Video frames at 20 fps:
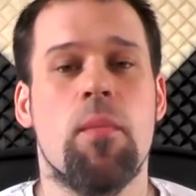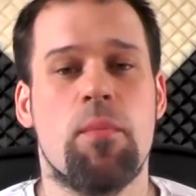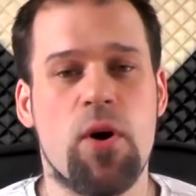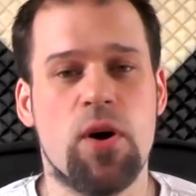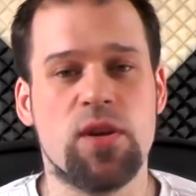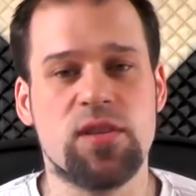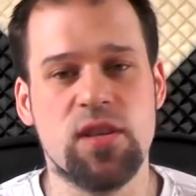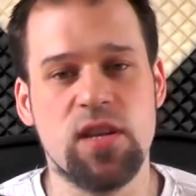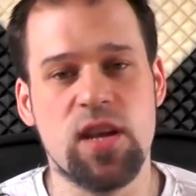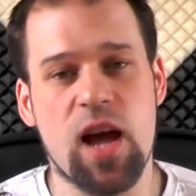
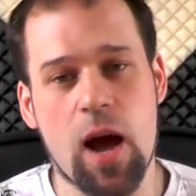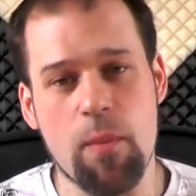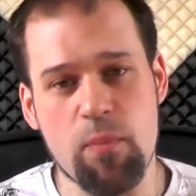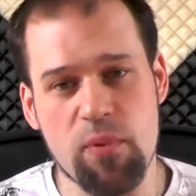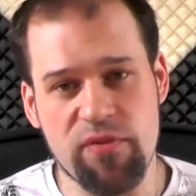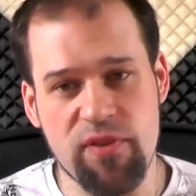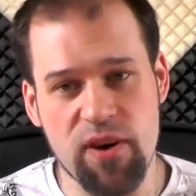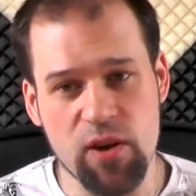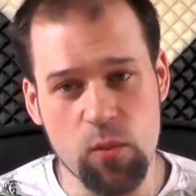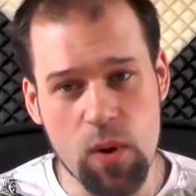Personally, I
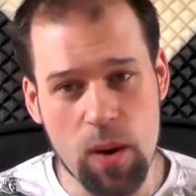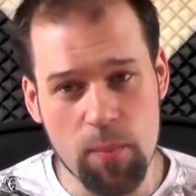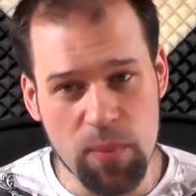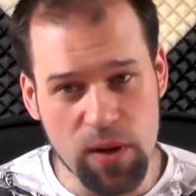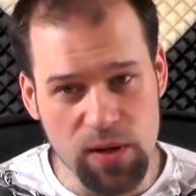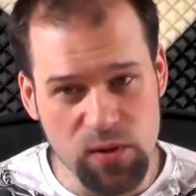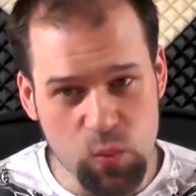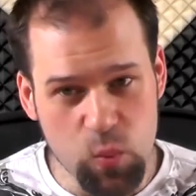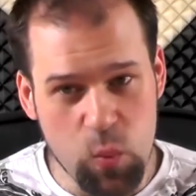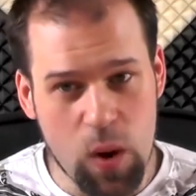prefer the
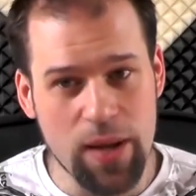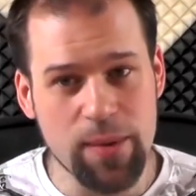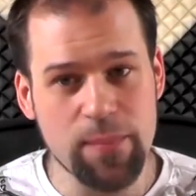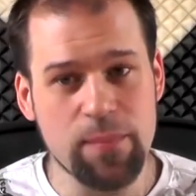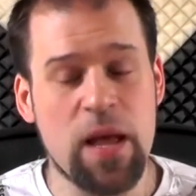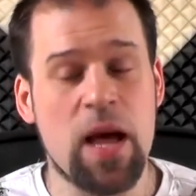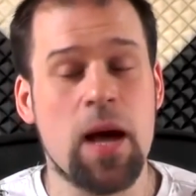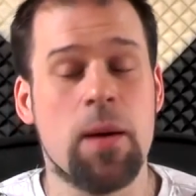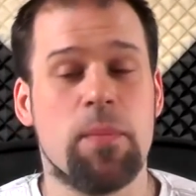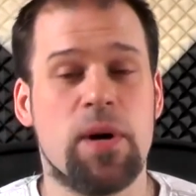OnePlus
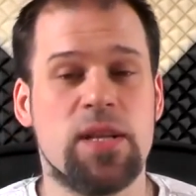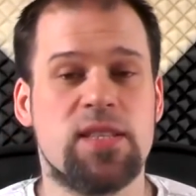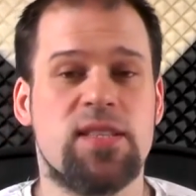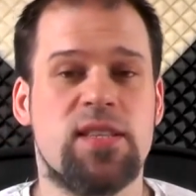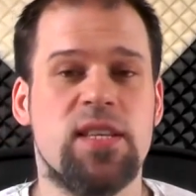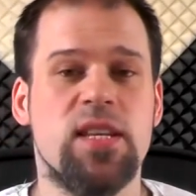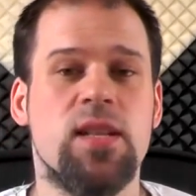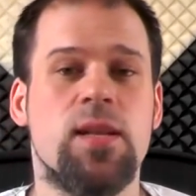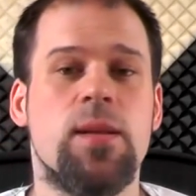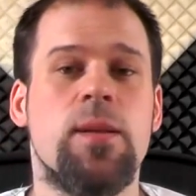One, but
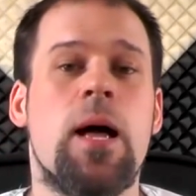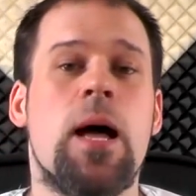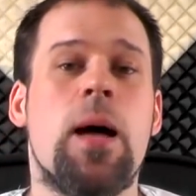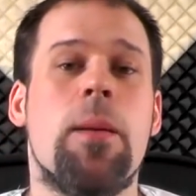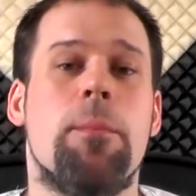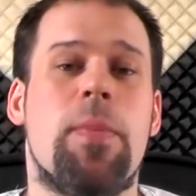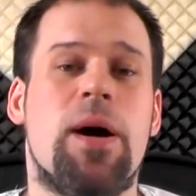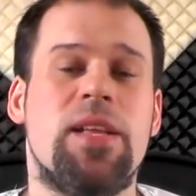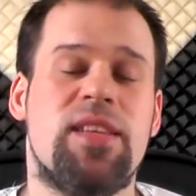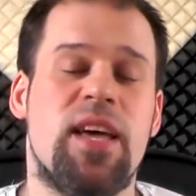still.
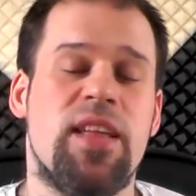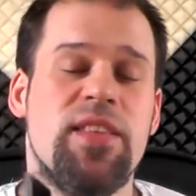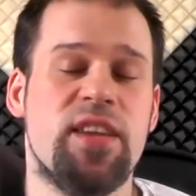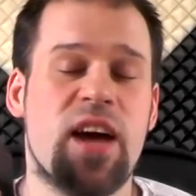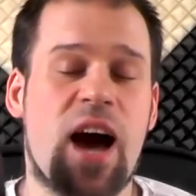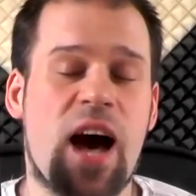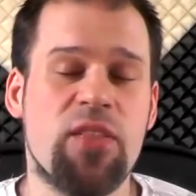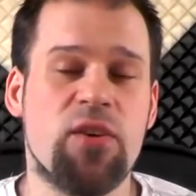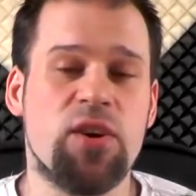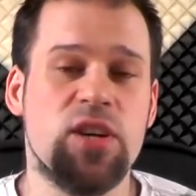But then
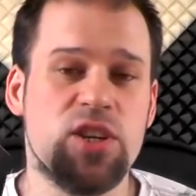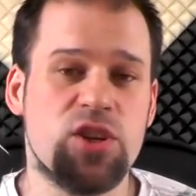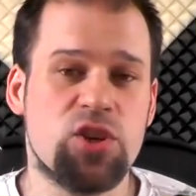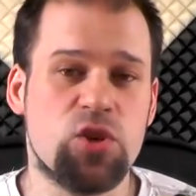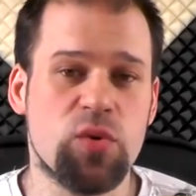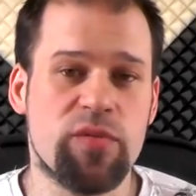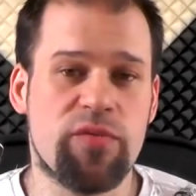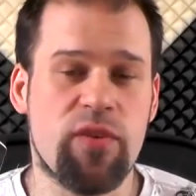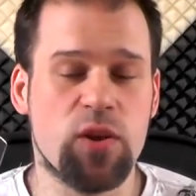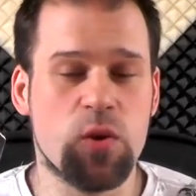the other
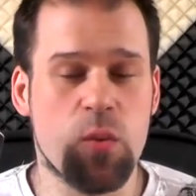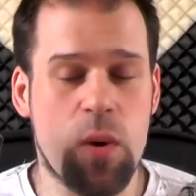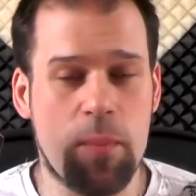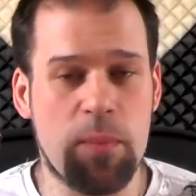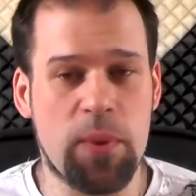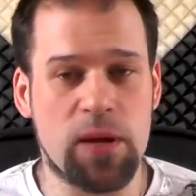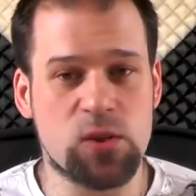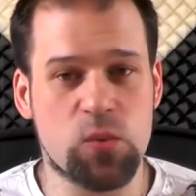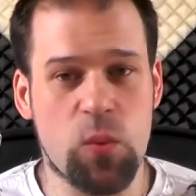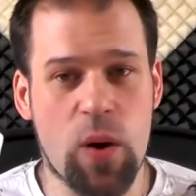issue for the
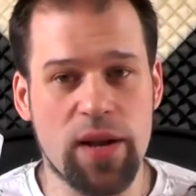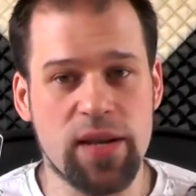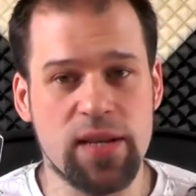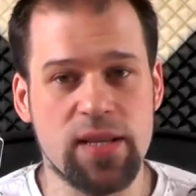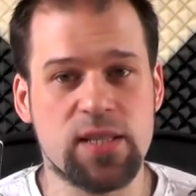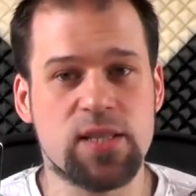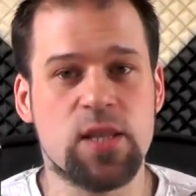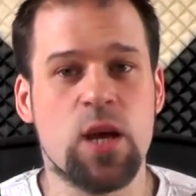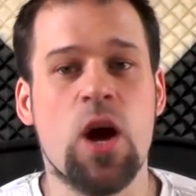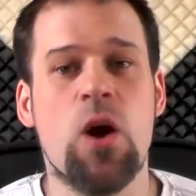OnePlus One
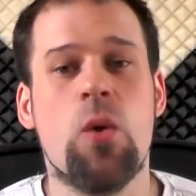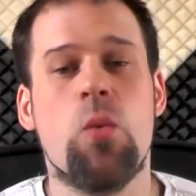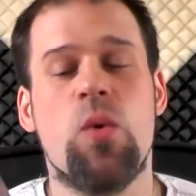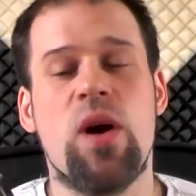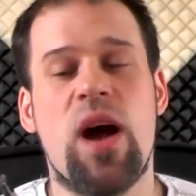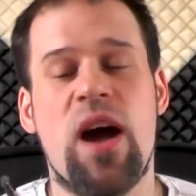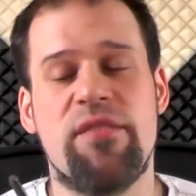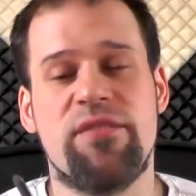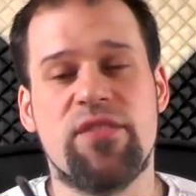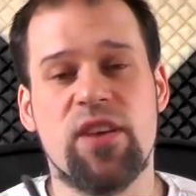is
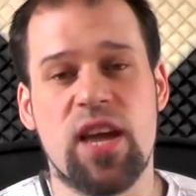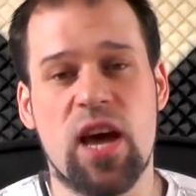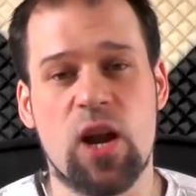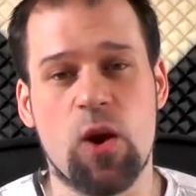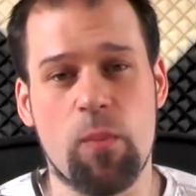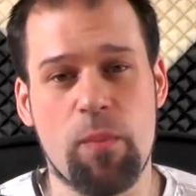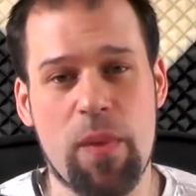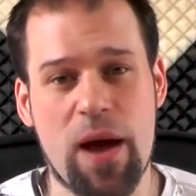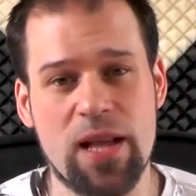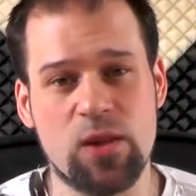we have the
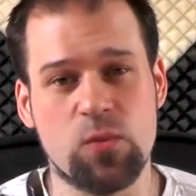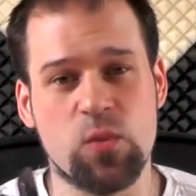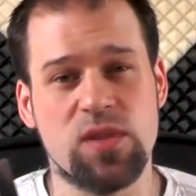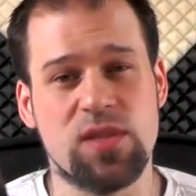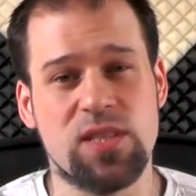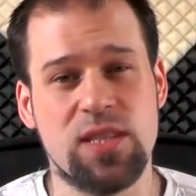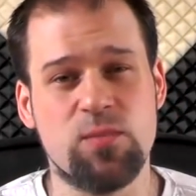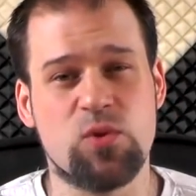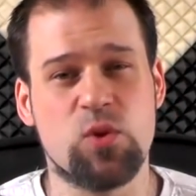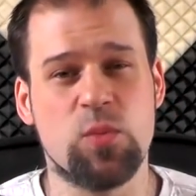yellow band,
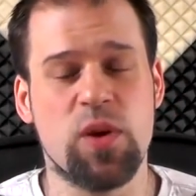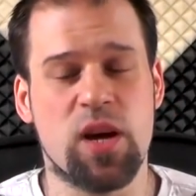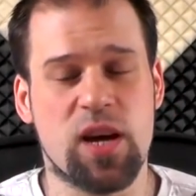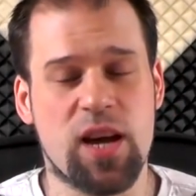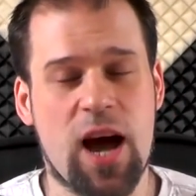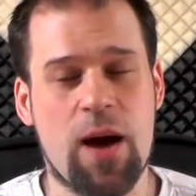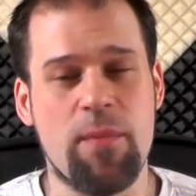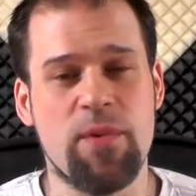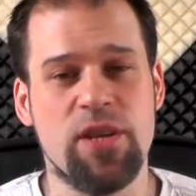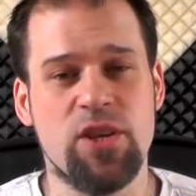which seems to be a
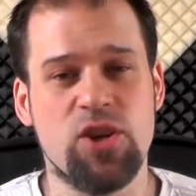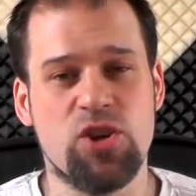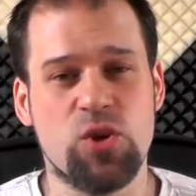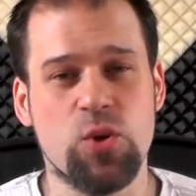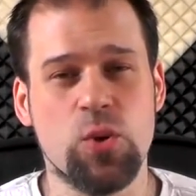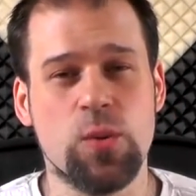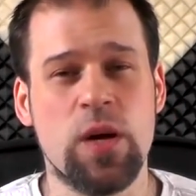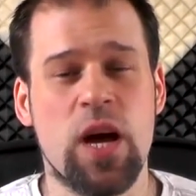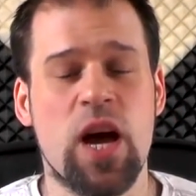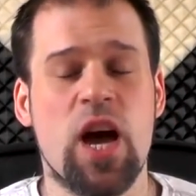common
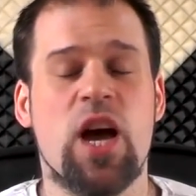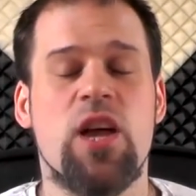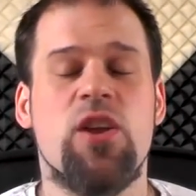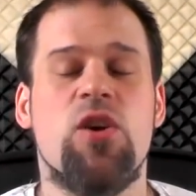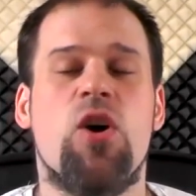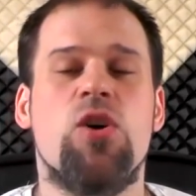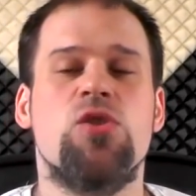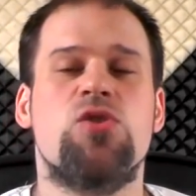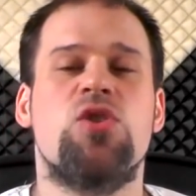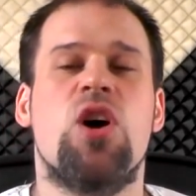issue,
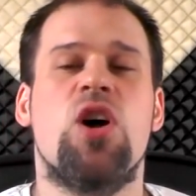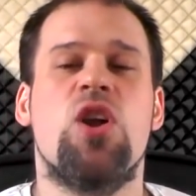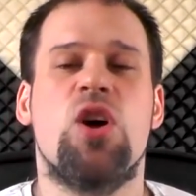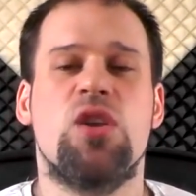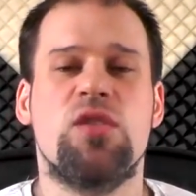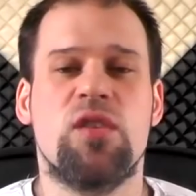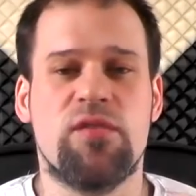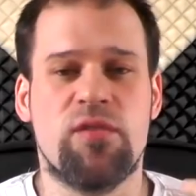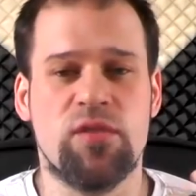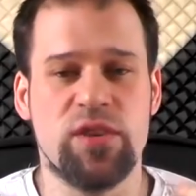and also a
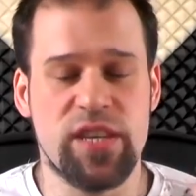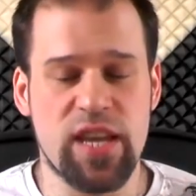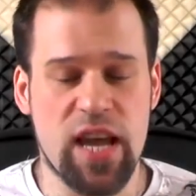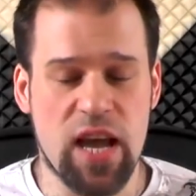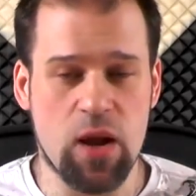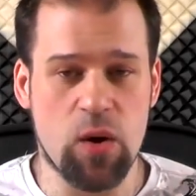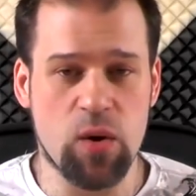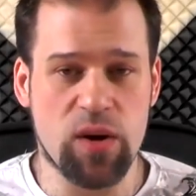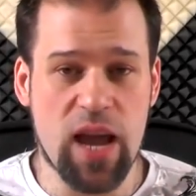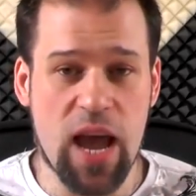lot of
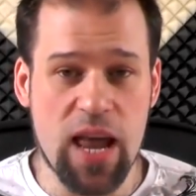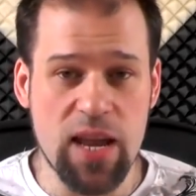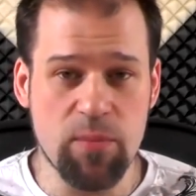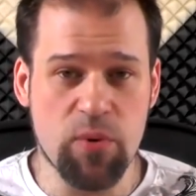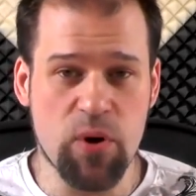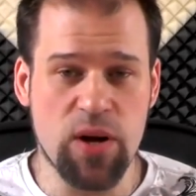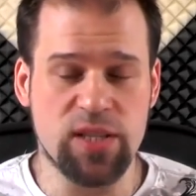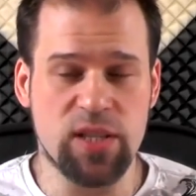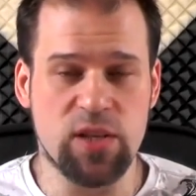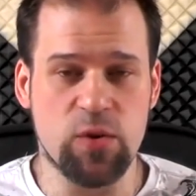yellow
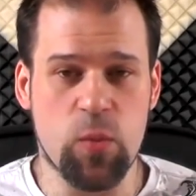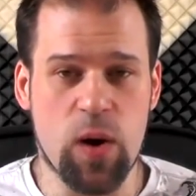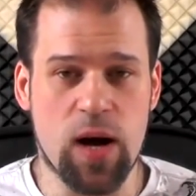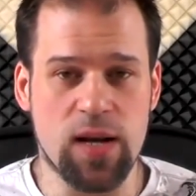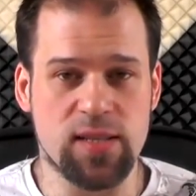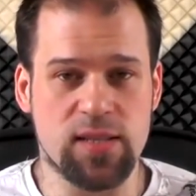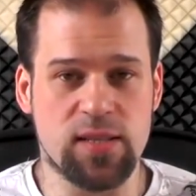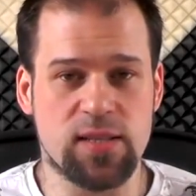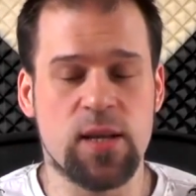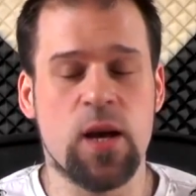calibrated
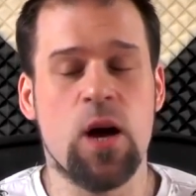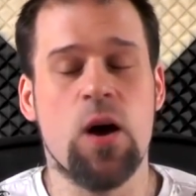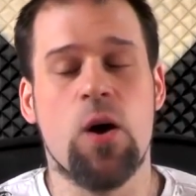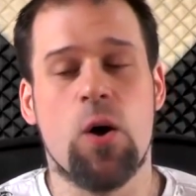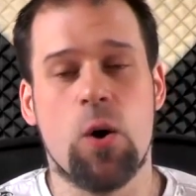devices.